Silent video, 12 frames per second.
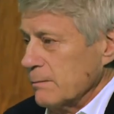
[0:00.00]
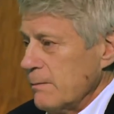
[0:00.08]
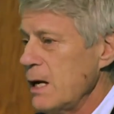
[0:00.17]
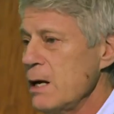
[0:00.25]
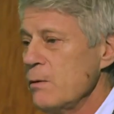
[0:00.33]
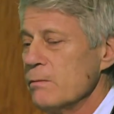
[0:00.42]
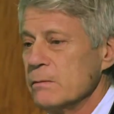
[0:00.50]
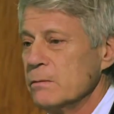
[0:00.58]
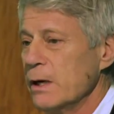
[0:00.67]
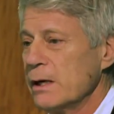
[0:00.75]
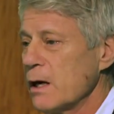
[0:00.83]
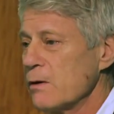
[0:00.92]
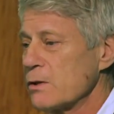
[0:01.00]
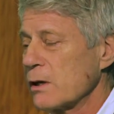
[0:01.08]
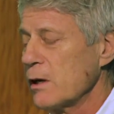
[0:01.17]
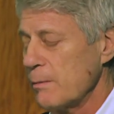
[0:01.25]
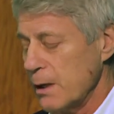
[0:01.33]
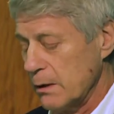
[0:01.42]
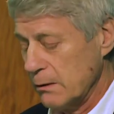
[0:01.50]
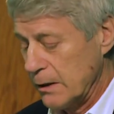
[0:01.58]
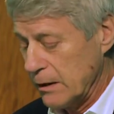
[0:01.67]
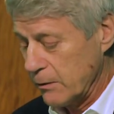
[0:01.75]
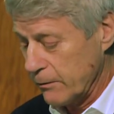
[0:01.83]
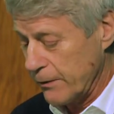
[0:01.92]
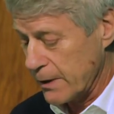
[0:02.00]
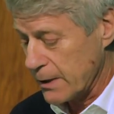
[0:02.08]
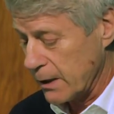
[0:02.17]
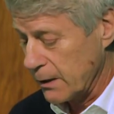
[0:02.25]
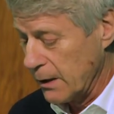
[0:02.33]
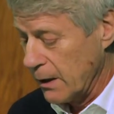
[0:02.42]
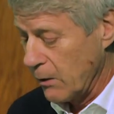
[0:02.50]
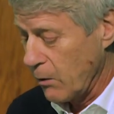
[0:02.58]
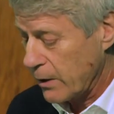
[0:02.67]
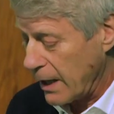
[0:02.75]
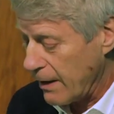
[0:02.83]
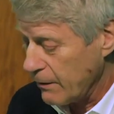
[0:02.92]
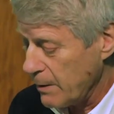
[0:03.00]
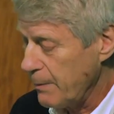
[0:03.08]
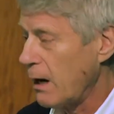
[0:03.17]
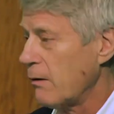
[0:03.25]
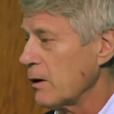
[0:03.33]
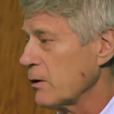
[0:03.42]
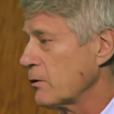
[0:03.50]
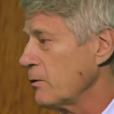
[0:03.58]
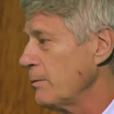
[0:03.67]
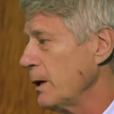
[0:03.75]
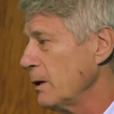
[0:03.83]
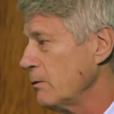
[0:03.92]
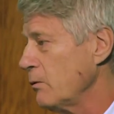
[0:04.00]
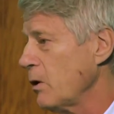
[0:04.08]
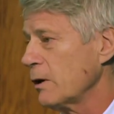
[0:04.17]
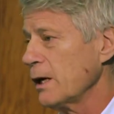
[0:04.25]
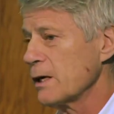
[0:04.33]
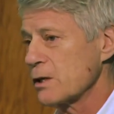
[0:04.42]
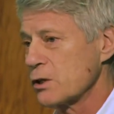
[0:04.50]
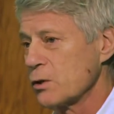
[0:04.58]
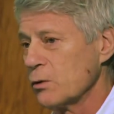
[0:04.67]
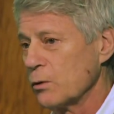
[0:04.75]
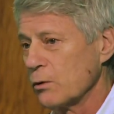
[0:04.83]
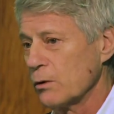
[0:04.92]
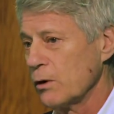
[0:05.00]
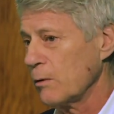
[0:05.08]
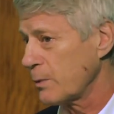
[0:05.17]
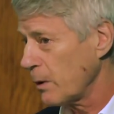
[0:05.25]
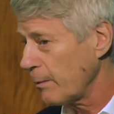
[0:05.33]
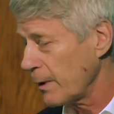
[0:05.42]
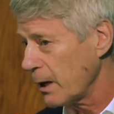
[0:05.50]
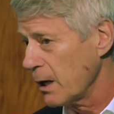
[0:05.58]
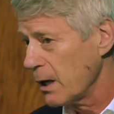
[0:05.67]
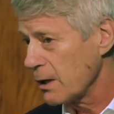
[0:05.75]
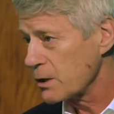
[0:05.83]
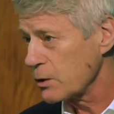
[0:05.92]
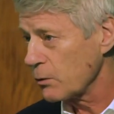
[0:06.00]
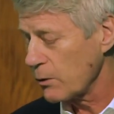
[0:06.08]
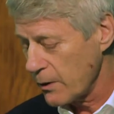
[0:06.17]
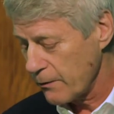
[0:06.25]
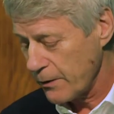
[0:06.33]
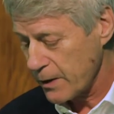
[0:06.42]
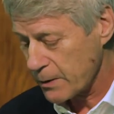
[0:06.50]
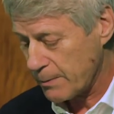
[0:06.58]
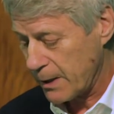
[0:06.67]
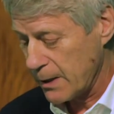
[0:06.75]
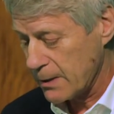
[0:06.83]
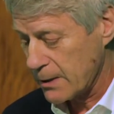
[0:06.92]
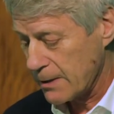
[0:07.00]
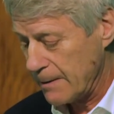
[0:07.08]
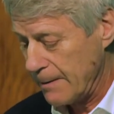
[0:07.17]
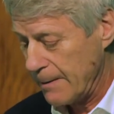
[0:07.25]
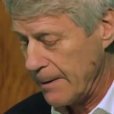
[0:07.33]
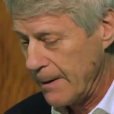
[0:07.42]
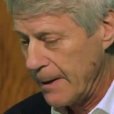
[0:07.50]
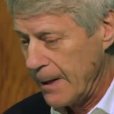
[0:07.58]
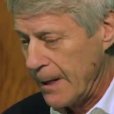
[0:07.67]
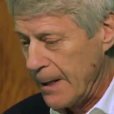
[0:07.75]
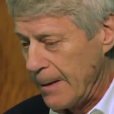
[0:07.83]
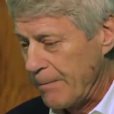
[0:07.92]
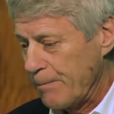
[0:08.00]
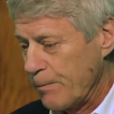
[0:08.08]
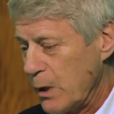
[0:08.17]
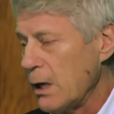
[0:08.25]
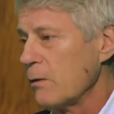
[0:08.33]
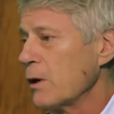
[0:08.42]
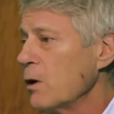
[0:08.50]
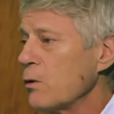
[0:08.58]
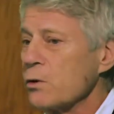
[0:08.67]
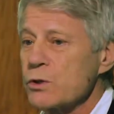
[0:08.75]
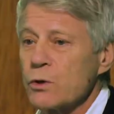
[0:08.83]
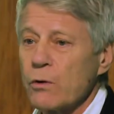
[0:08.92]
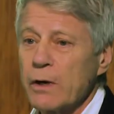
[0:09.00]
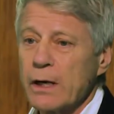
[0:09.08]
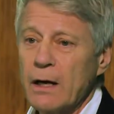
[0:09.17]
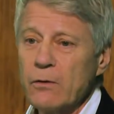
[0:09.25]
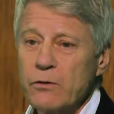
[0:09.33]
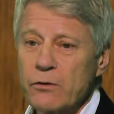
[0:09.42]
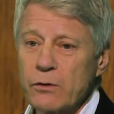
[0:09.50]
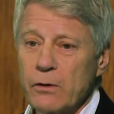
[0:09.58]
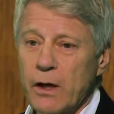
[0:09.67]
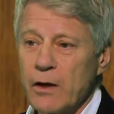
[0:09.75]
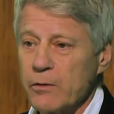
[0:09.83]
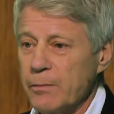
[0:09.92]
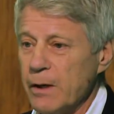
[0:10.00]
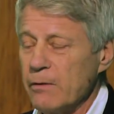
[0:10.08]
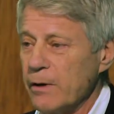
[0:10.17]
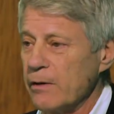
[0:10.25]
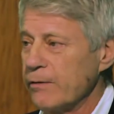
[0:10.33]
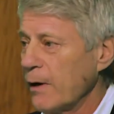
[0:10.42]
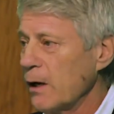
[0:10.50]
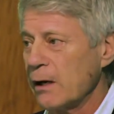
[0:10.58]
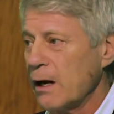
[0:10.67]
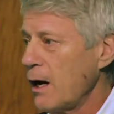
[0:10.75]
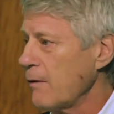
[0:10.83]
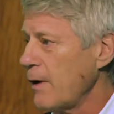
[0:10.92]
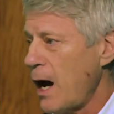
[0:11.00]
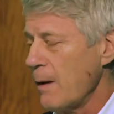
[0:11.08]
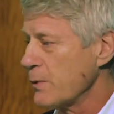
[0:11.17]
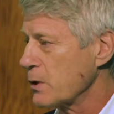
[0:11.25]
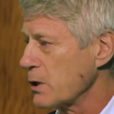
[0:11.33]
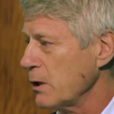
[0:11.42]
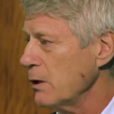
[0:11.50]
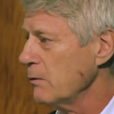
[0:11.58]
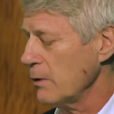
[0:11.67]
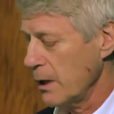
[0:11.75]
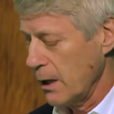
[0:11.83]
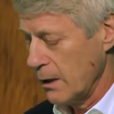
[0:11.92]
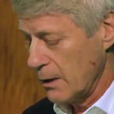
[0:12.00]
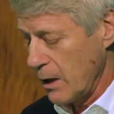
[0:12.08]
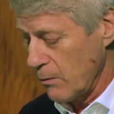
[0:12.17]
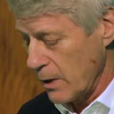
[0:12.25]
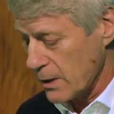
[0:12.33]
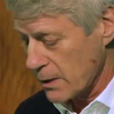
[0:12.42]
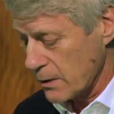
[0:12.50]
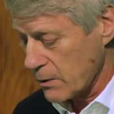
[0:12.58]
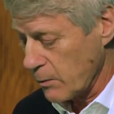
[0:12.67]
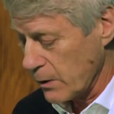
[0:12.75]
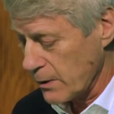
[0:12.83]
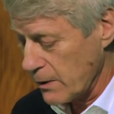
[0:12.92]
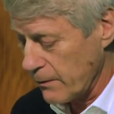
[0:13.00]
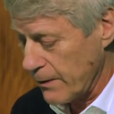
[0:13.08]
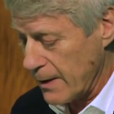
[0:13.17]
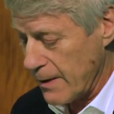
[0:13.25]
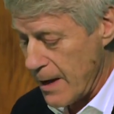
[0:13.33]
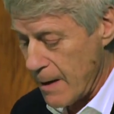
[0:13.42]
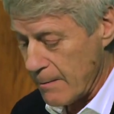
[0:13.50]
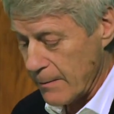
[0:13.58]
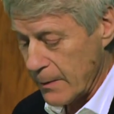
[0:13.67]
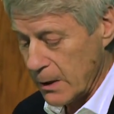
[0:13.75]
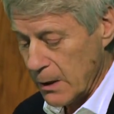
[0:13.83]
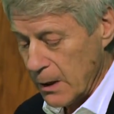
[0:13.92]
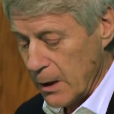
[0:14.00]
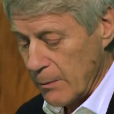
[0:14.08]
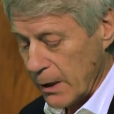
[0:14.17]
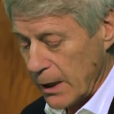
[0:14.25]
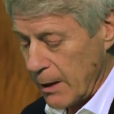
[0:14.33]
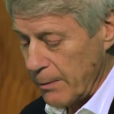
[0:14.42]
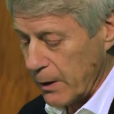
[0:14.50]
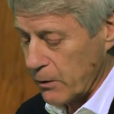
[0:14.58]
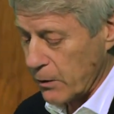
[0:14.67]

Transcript: many windows are going to be ill-fitting, or cavity barriers have been wrongly installed or not properly installed in the first place. We know the local Tory council has been vilified, and I have absolutely no reason to want to defend them. But a couple